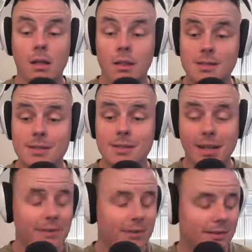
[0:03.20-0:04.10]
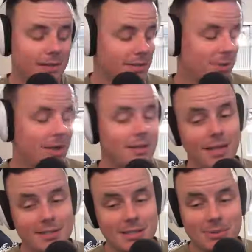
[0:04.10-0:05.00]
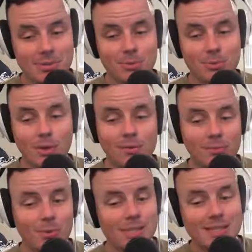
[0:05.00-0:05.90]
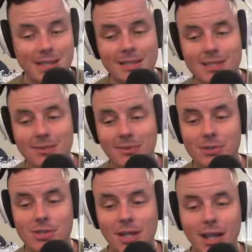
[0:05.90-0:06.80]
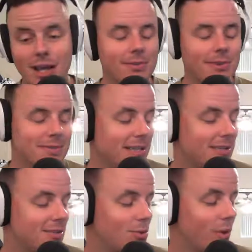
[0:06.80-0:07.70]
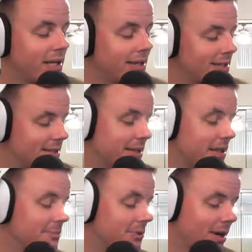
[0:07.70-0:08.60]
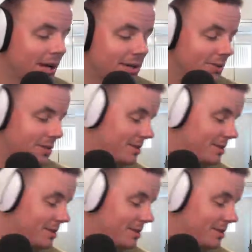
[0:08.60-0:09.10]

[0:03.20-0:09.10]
This is the Cafe Racer Podcast, episode 146 for July 15th, 2019. I'm Crash.